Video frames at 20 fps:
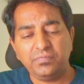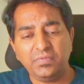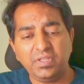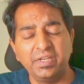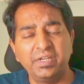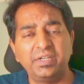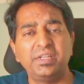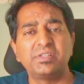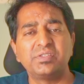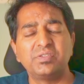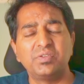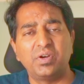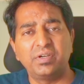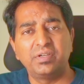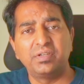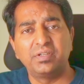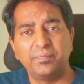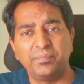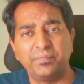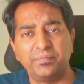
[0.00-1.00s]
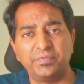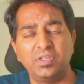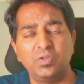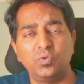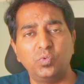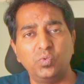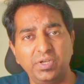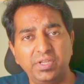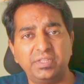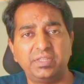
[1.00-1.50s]
it is not the
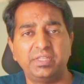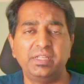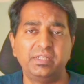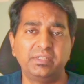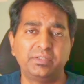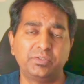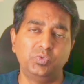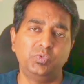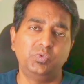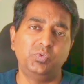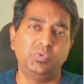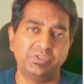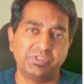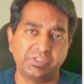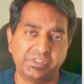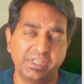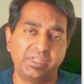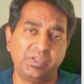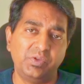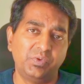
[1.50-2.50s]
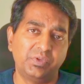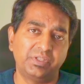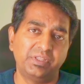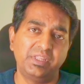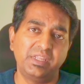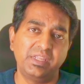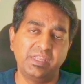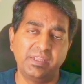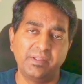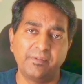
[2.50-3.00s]
only thing to secure
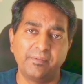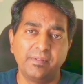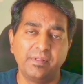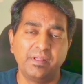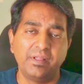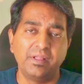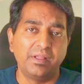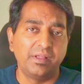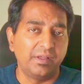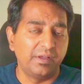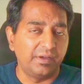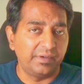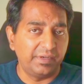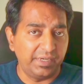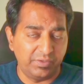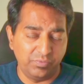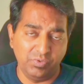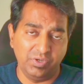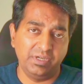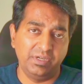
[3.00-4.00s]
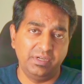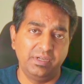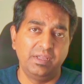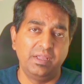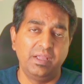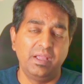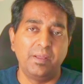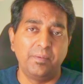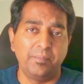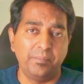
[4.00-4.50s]
the network,
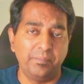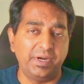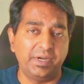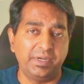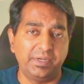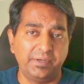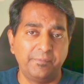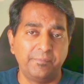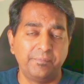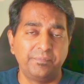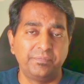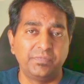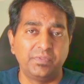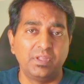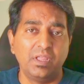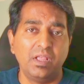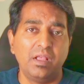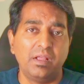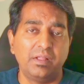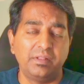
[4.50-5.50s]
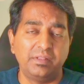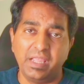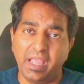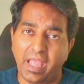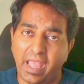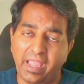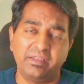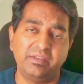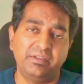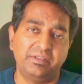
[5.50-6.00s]
but the
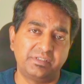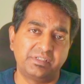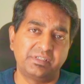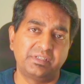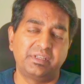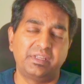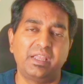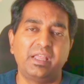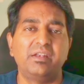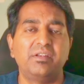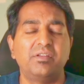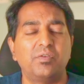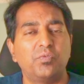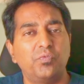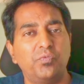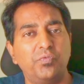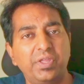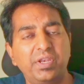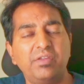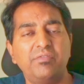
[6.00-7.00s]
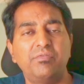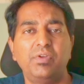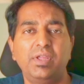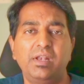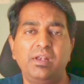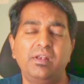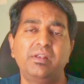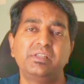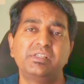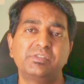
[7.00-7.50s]
hackers can very
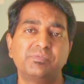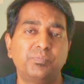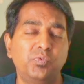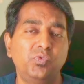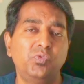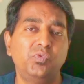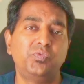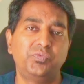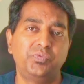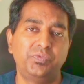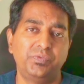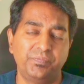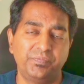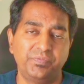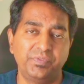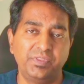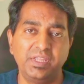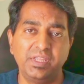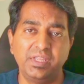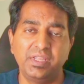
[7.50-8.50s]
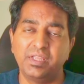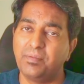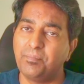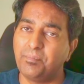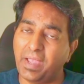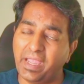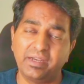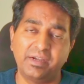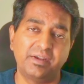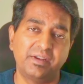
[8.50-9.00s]
well spoof the
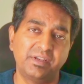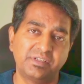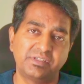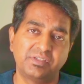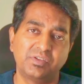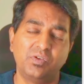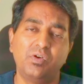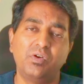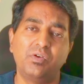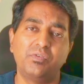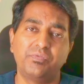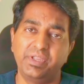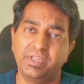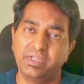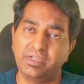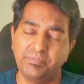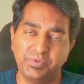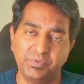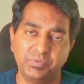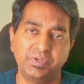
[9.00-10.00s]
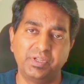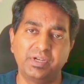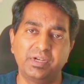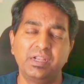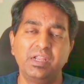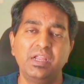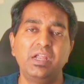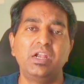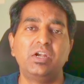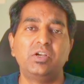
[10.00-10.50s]
MAC address of a computer
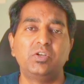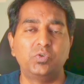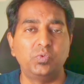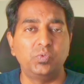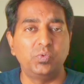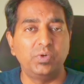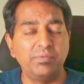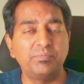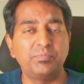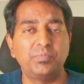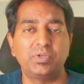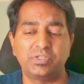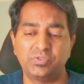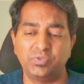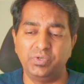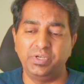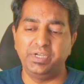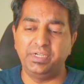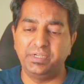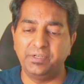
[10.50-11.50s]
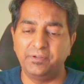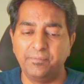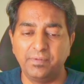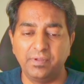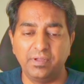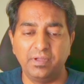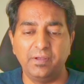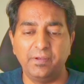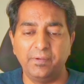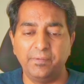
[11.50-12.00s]
to impersonate
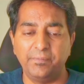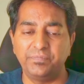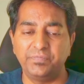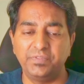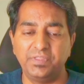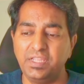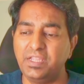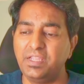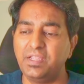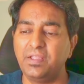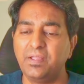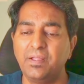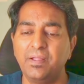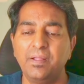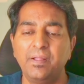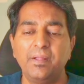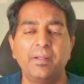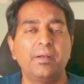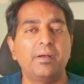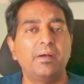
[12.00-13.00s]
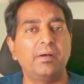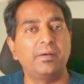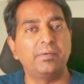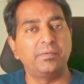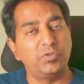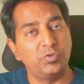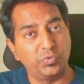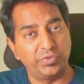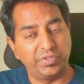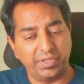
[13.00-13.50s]
the
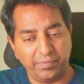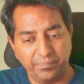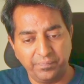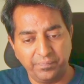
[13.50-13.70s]
user.